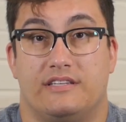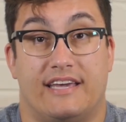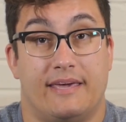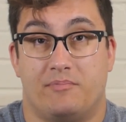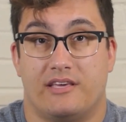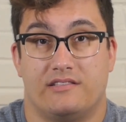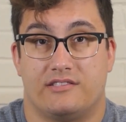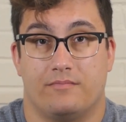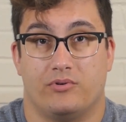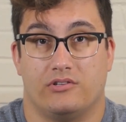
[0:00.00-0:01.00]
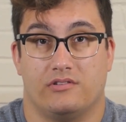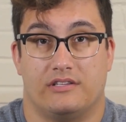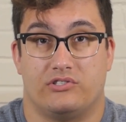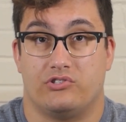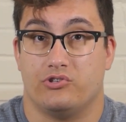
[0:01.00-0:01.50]
To keep things simple,
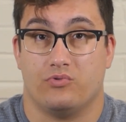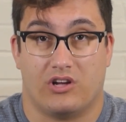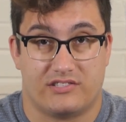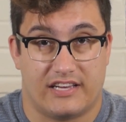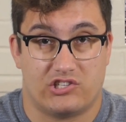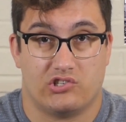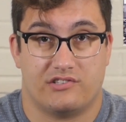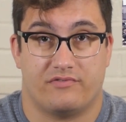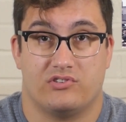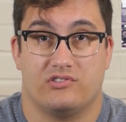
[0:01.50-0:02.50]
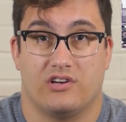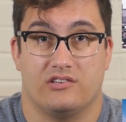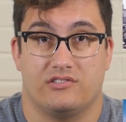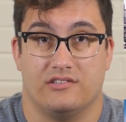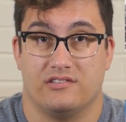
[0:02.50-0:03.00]
let's just do Los Angeles versus
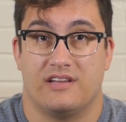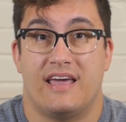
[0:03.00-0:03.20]
Austin.